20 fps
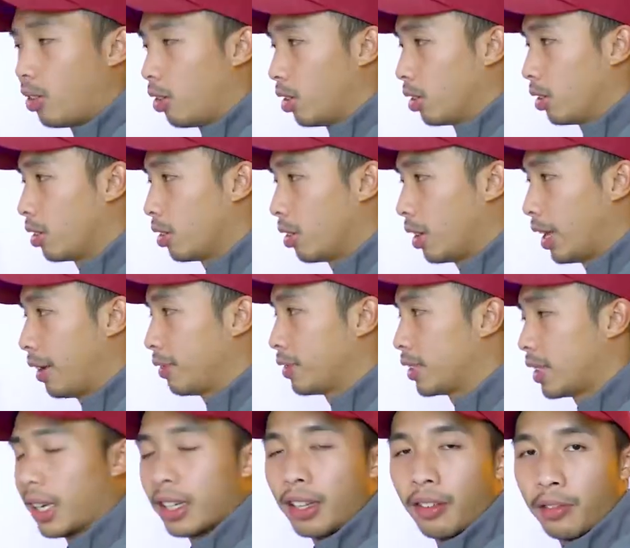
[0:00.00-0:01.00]
on the left
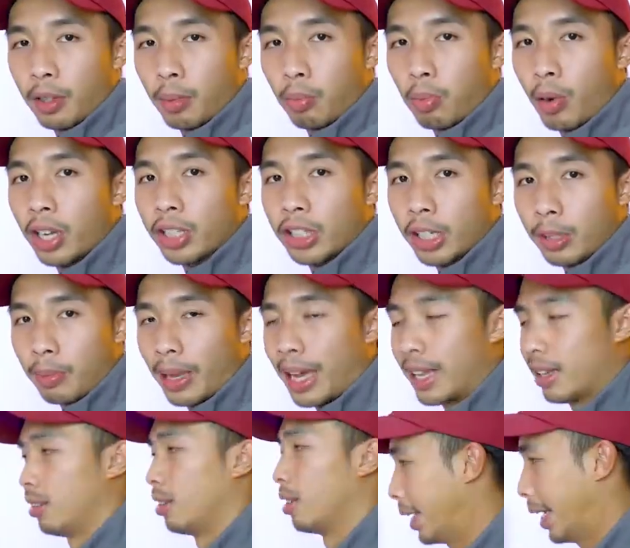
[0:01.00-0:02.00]
side of the project panel.